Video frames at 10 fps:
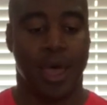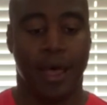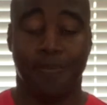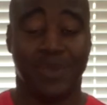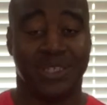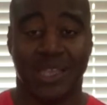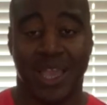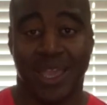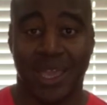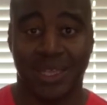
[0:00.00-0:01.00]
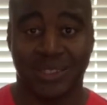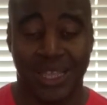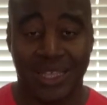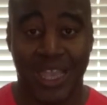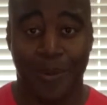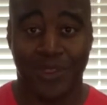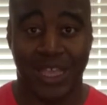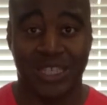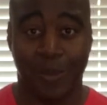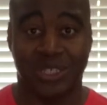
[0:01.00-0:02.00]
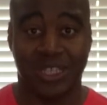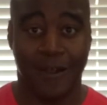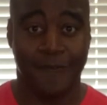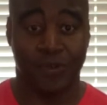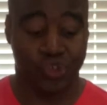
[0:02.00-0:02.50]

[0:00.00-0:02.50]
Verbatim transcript: um, BCAAs, any type that type of stuff,